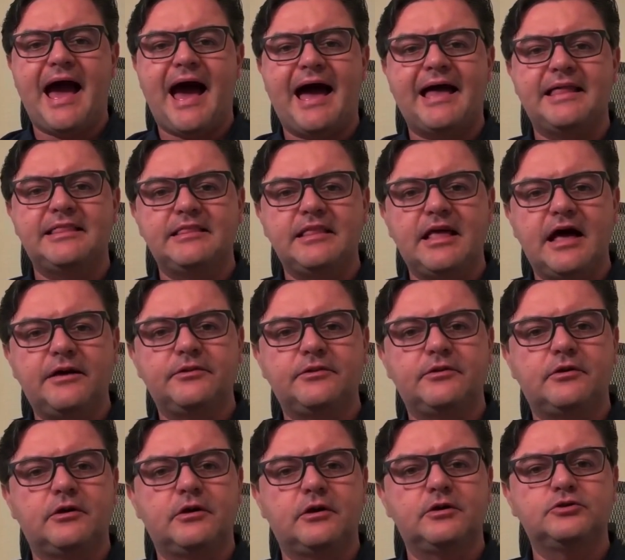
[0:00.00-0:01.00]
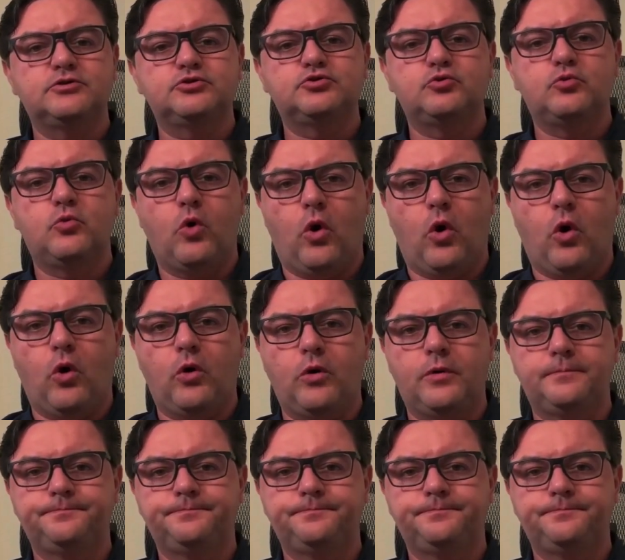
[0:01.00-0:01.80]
another tool.